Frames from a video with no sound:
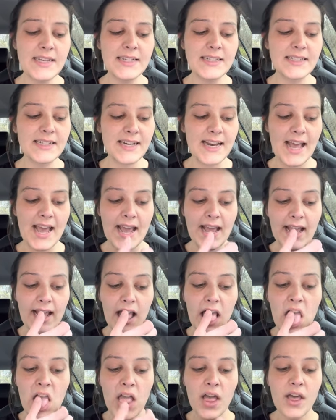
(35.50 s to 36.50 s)

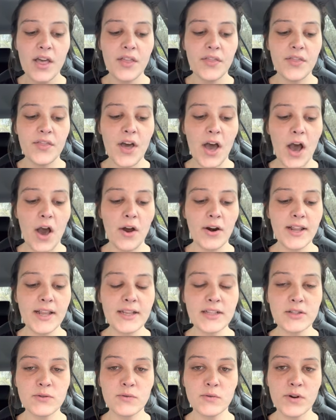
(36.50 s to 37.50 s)
Today, the
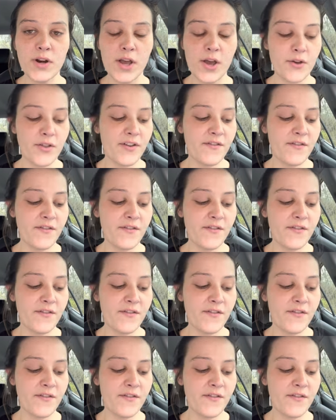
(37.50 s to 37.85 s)
audience will know